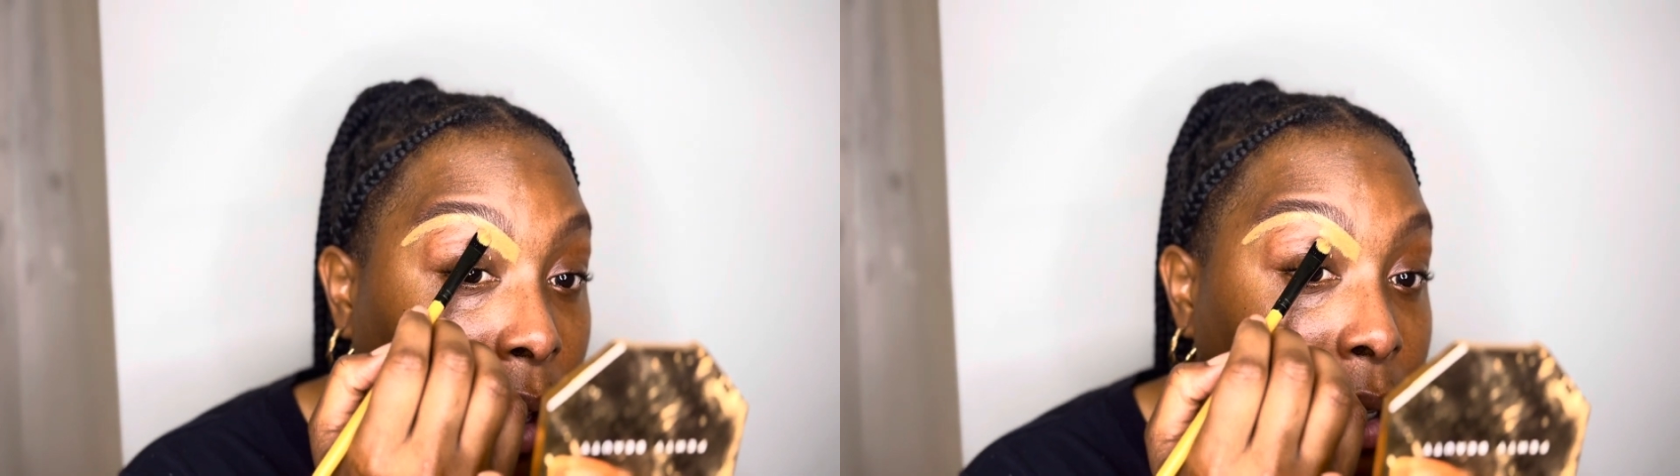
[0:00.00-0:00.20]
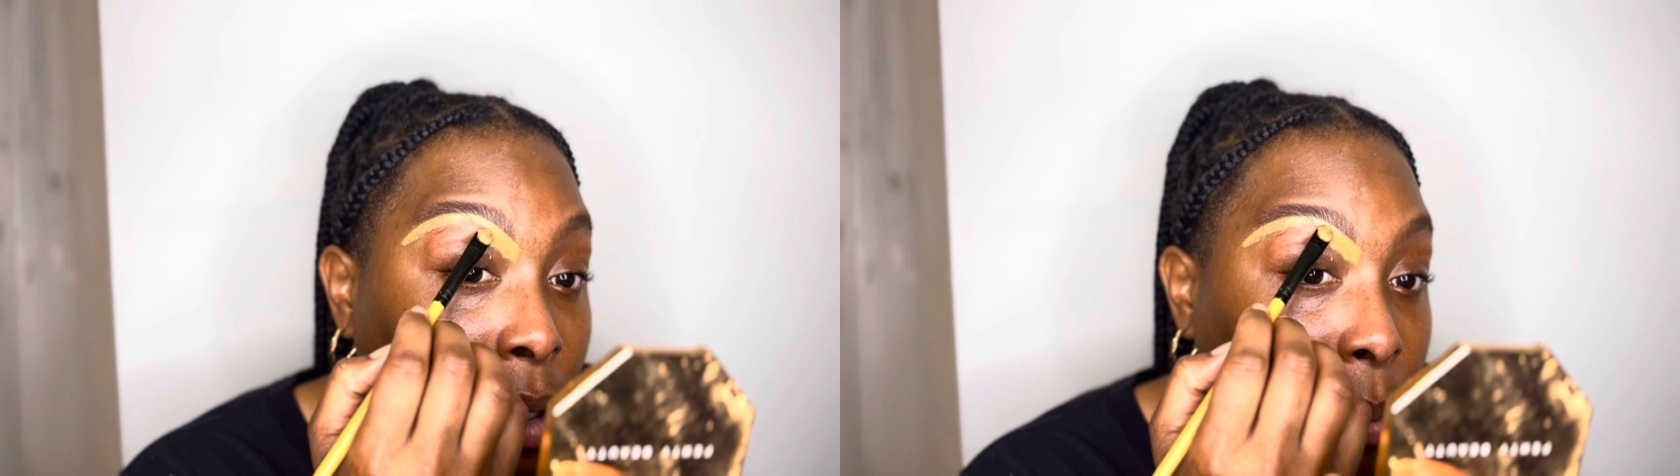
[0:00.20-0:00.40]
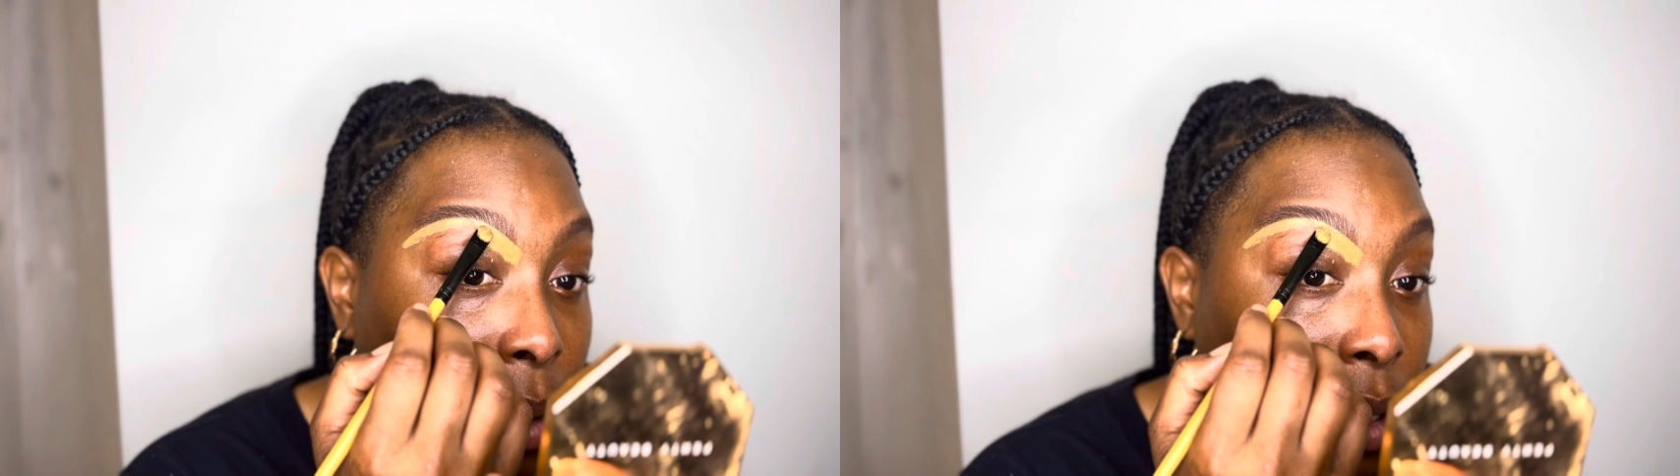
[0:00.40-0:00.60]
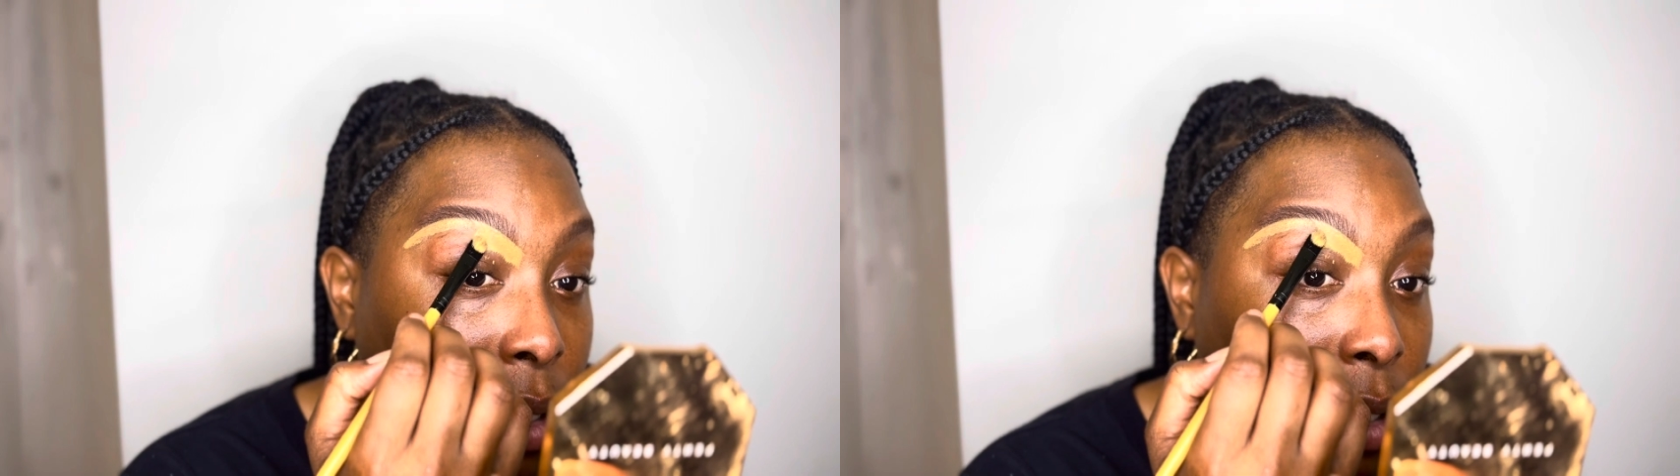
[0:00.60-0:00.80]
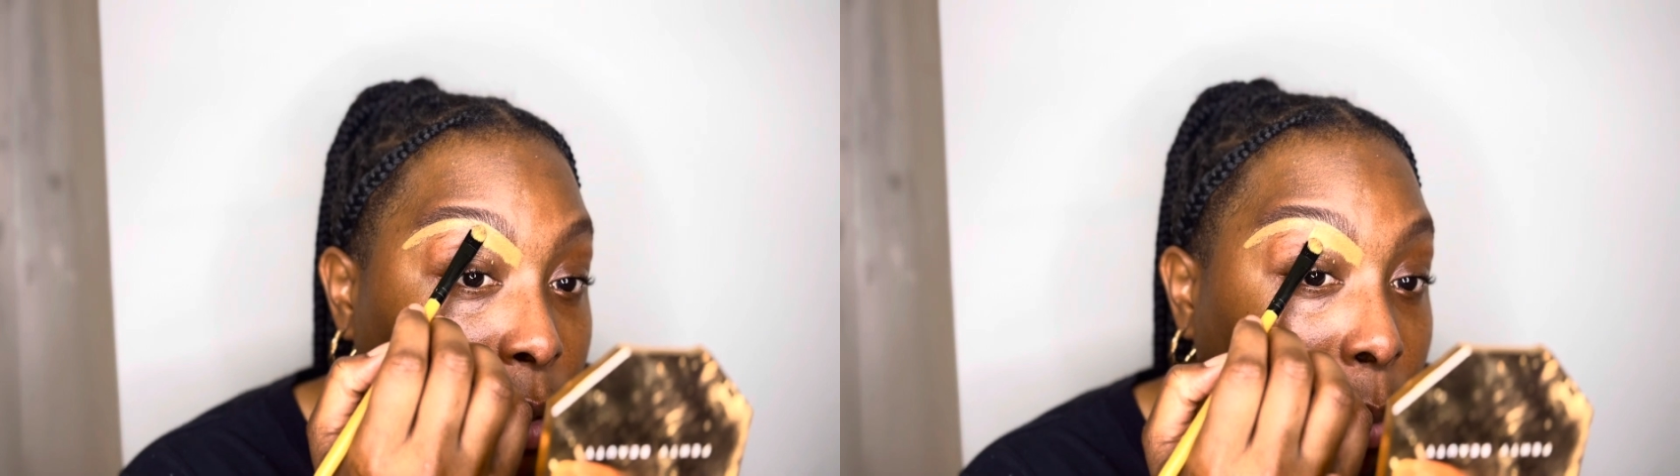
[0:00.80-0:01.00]
up into
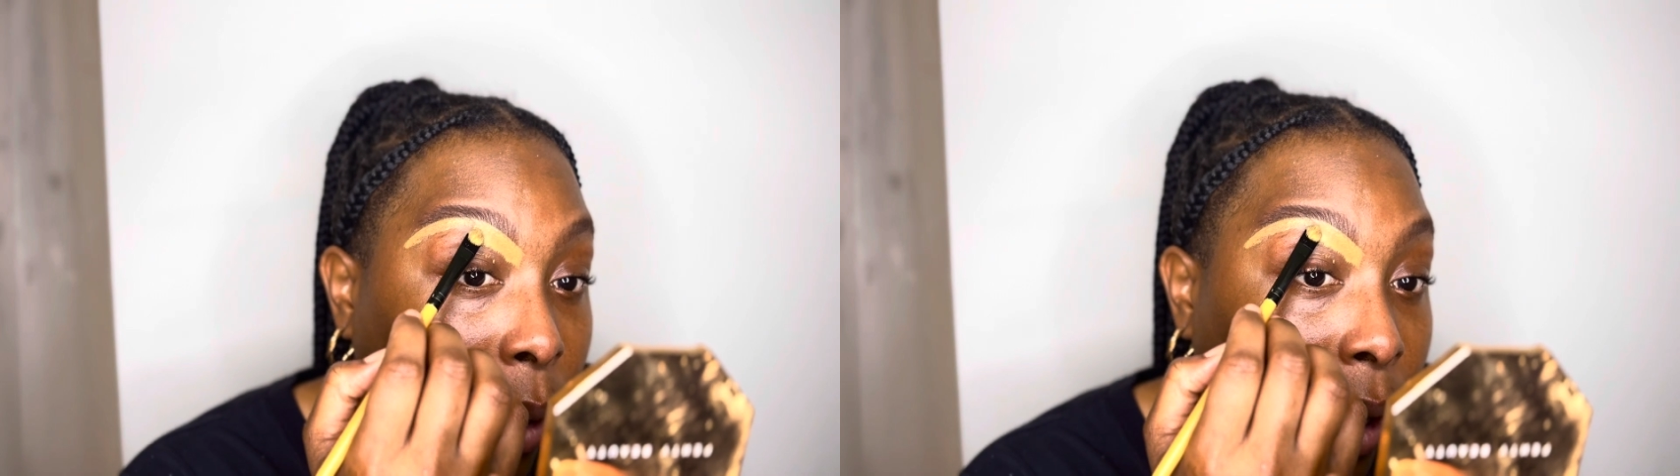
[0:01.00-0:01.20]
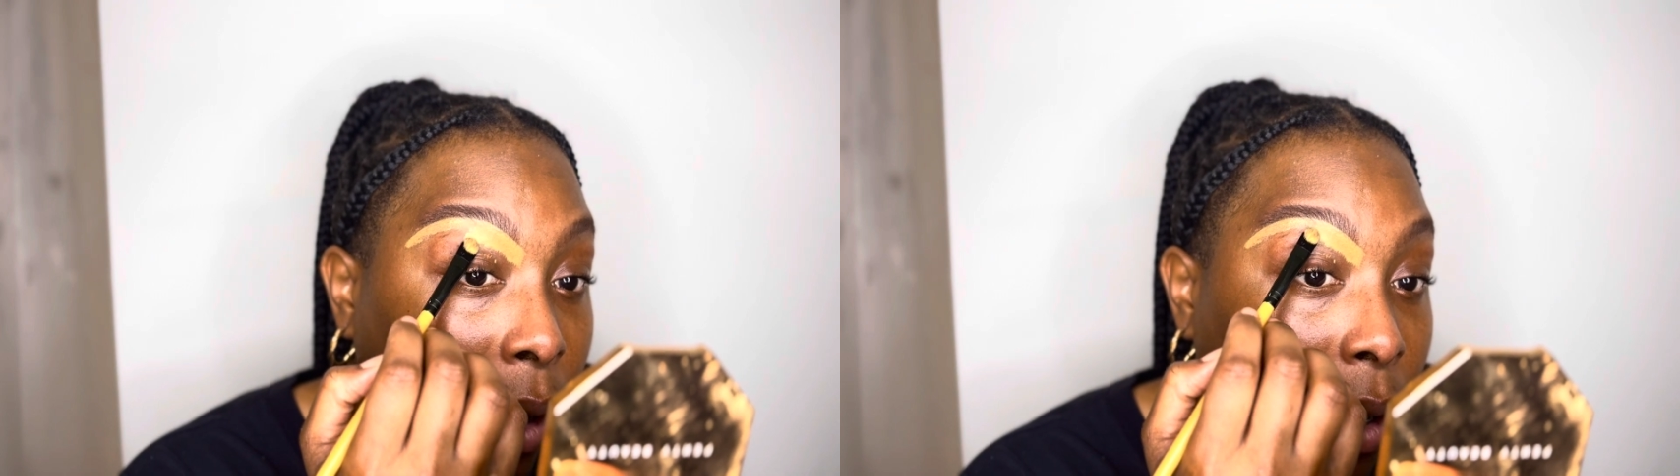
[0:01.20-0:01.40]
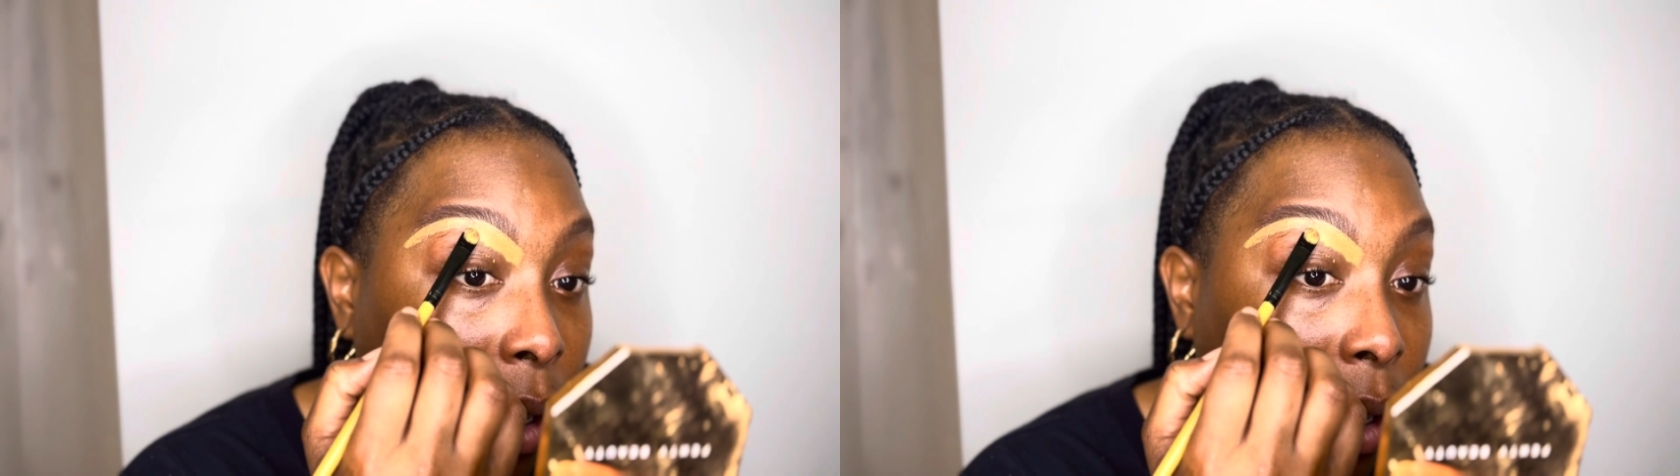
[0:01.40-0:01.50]
the brow.